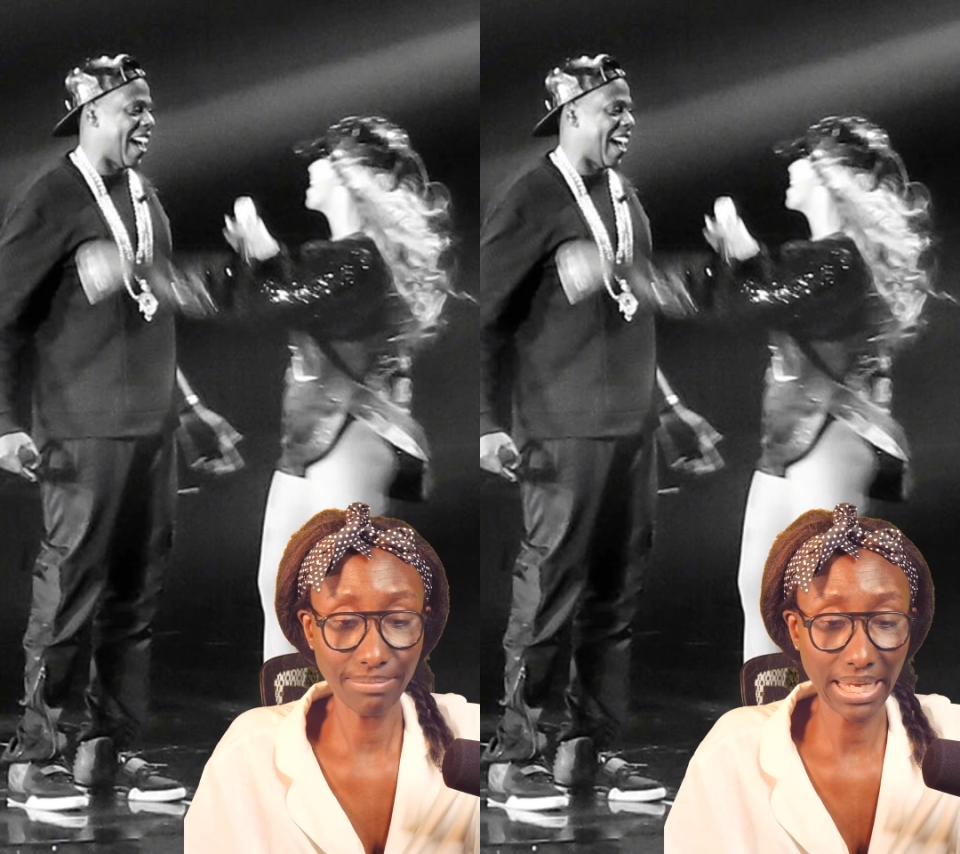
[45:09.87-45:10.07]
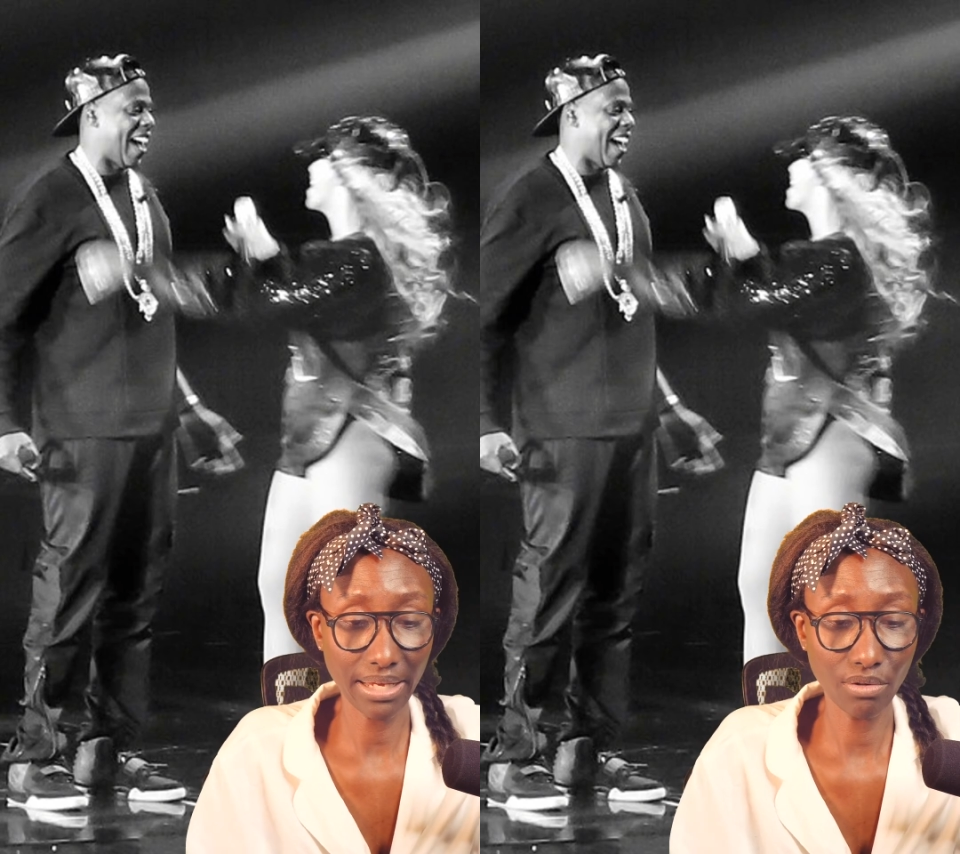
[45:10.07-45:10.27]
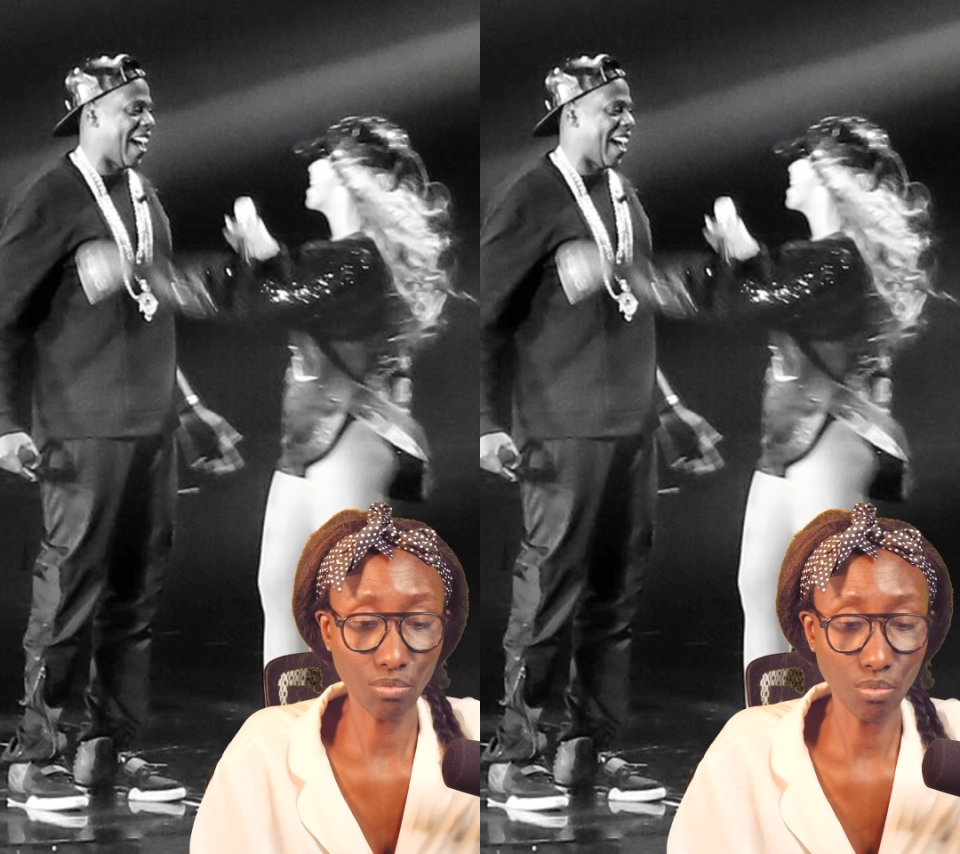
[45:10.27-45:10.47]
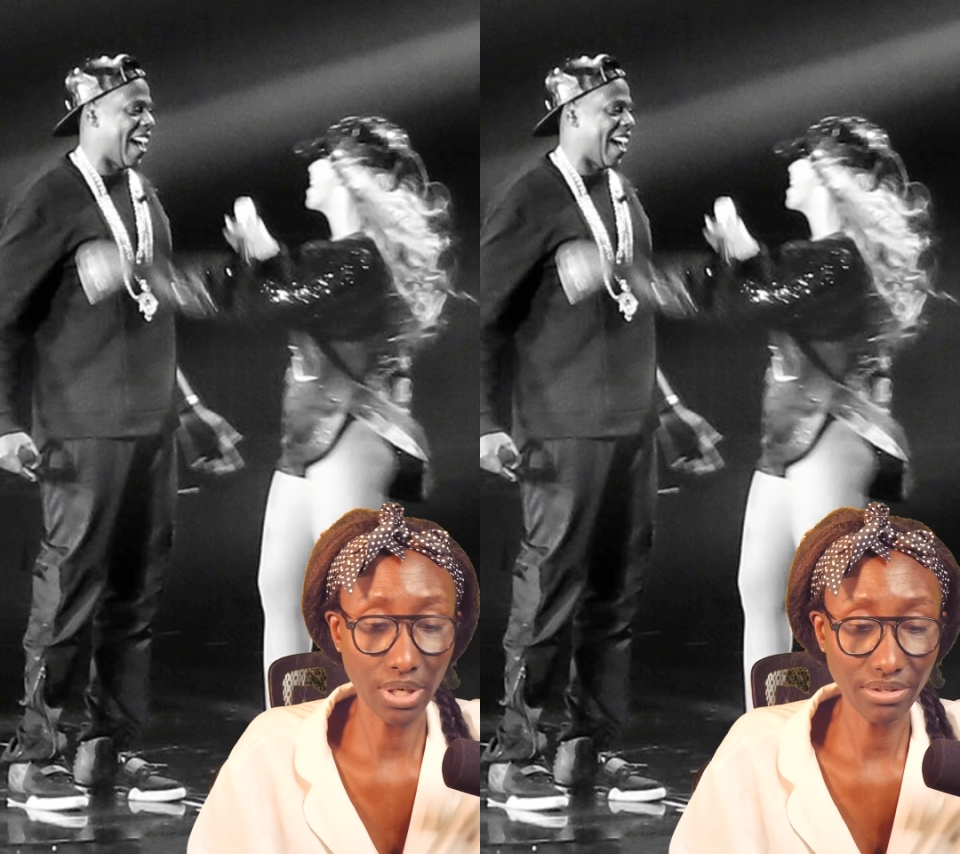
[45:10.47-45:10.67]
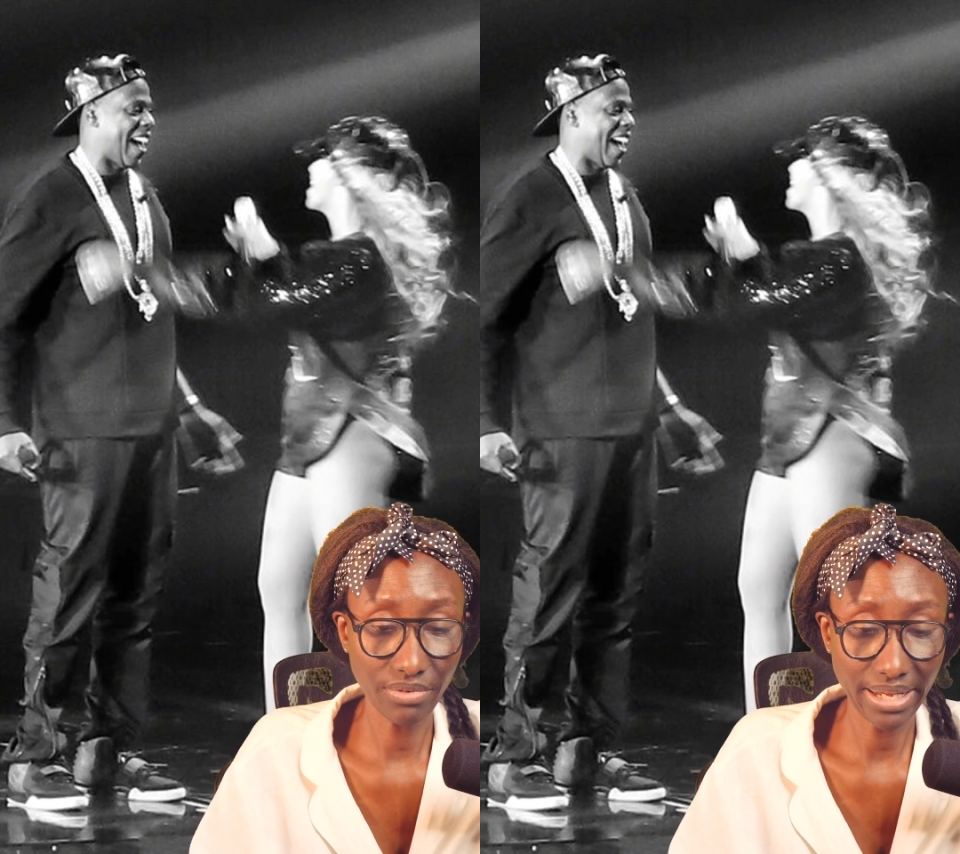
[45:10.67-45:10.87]
man
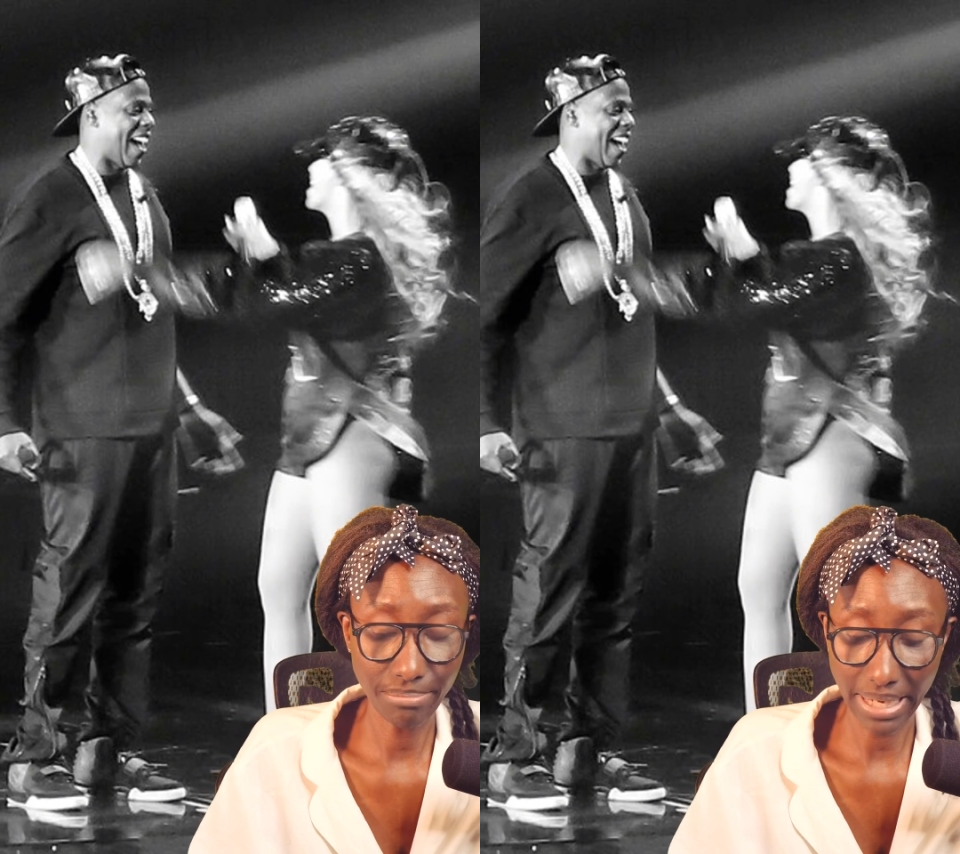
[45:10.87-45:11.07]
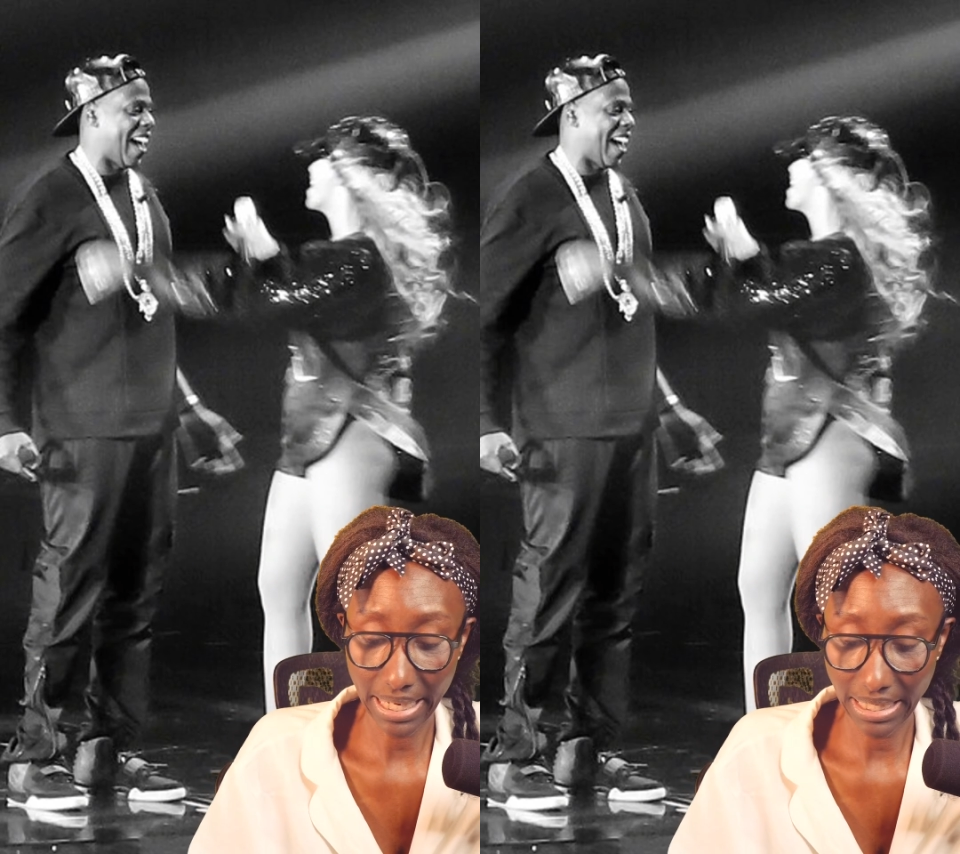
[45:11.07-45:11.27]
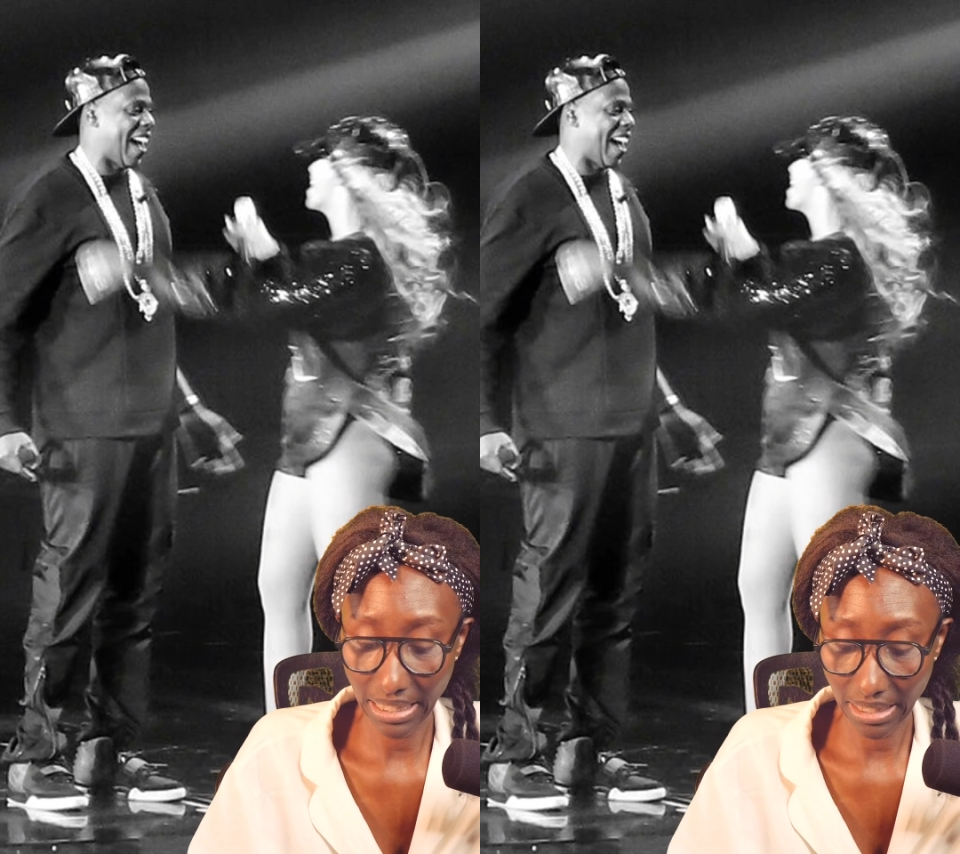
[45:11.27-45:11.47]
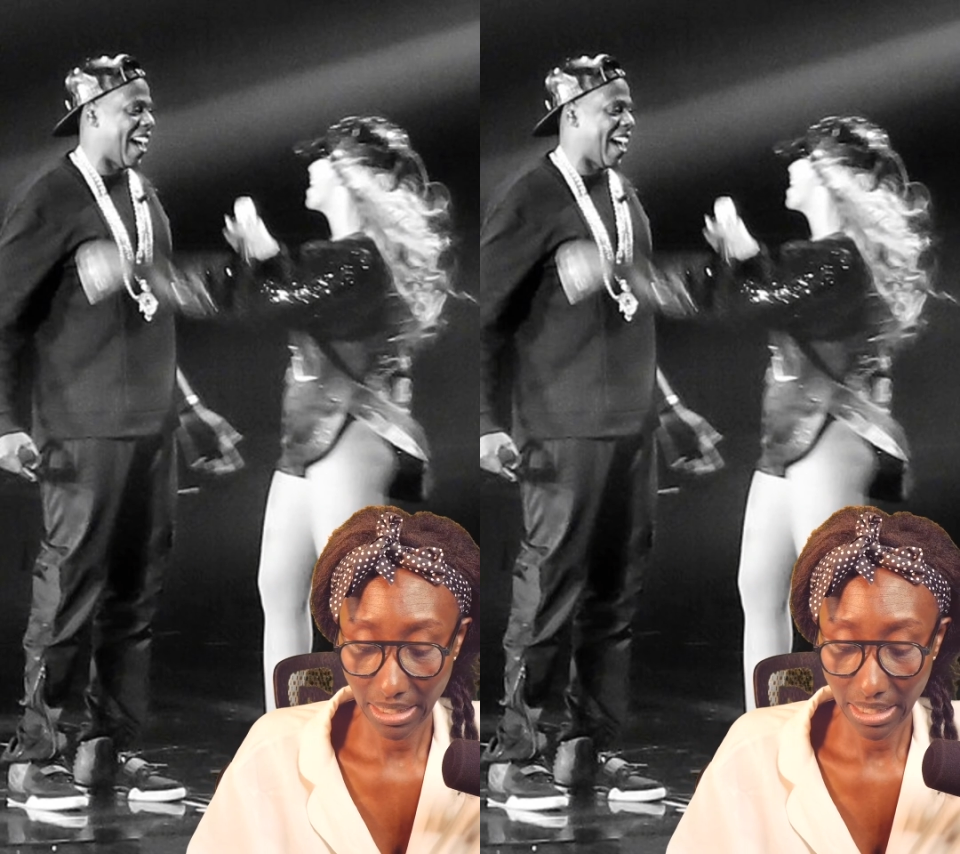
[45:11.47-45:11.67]
one red penny.